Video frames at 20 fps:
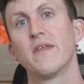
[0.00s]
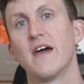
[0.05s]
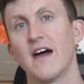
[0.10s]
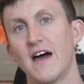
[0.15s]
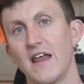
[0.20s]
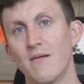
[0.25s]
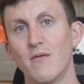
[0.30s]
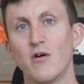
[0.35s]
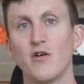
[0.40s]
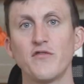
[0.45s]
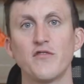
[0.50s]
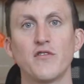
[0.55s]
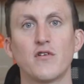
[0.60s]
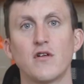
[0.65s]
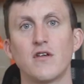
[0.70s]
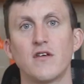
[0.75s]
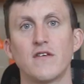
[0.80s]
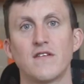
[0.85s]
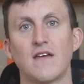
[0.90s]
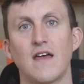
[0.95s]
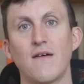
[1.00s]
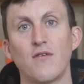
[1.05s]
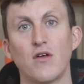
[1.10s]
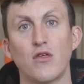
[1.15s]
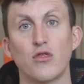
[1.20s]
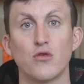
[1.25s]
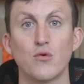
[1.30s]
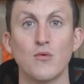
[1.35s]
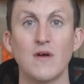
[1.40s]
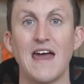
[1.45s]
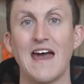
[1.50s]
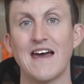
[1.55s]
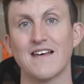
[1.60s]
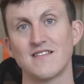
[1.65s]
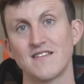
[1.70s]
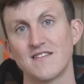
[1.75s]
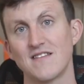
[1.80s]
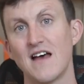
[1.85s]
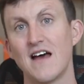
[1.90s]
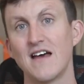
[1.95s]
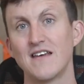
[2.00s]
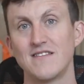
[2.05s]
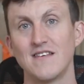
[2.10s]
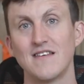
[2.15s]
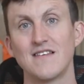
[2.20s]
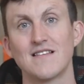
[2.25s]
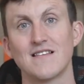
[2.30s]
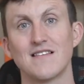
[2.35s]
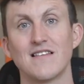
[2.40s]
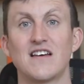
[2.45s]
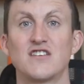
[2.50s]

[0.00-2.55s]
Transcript: and I'm also going to give you 3 exercises